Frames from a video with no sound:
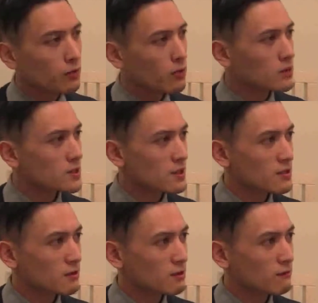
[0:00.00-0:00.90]

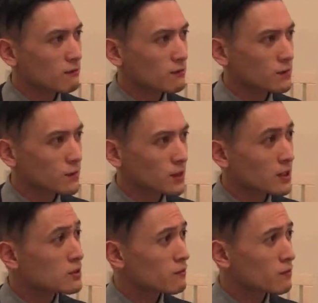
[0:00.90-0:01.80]
process of doing an
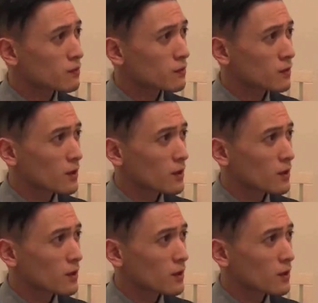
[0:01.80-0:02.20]
interview,